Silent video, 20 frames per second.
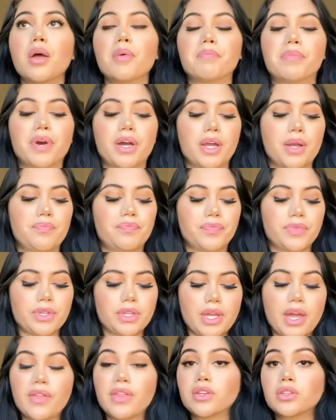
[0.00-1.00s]
But
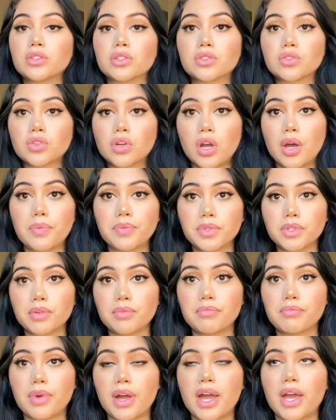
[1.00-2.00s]
yeah, they just scrubbed
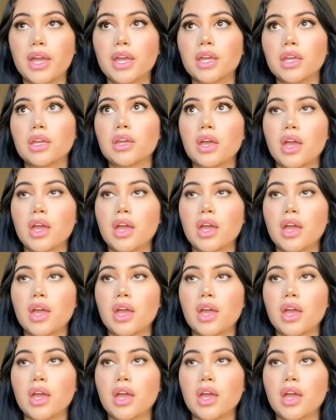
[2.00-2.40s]
my